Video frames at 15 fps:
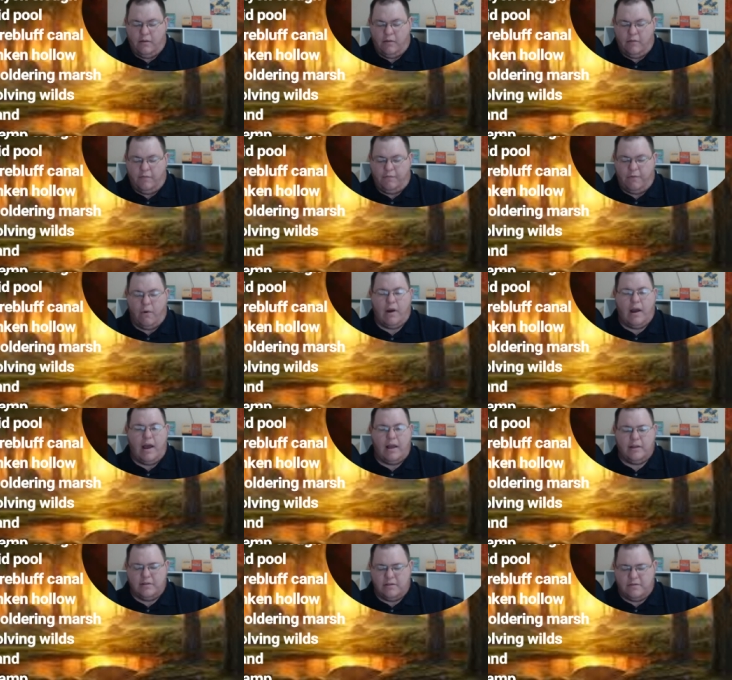4
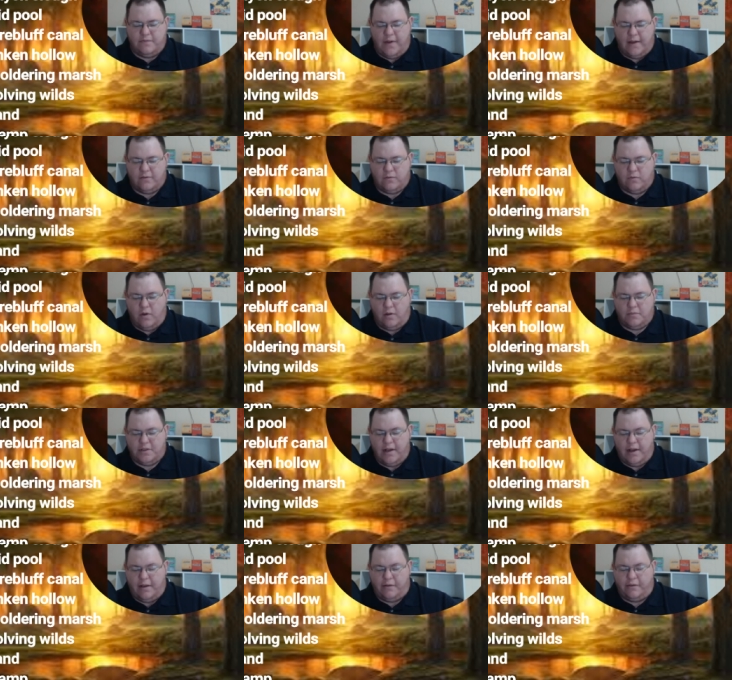islands, 5 swamps,
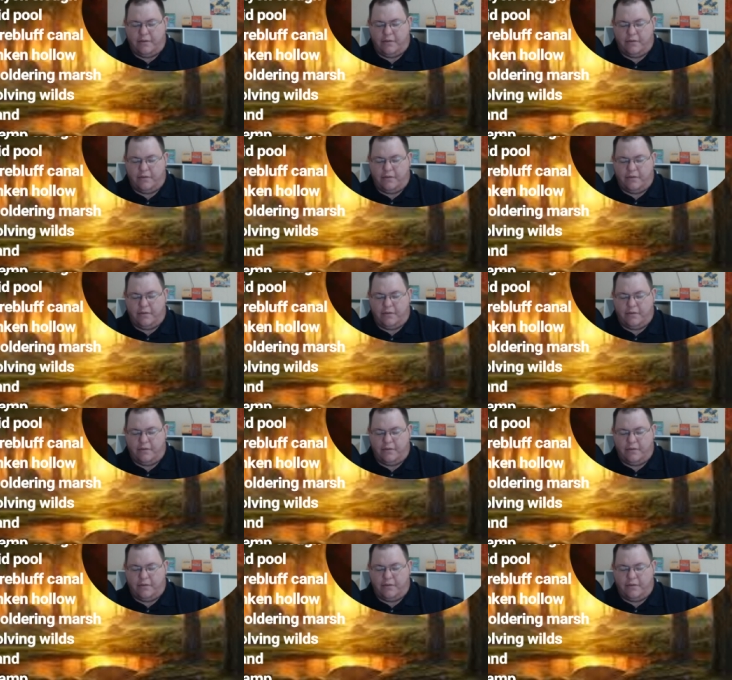and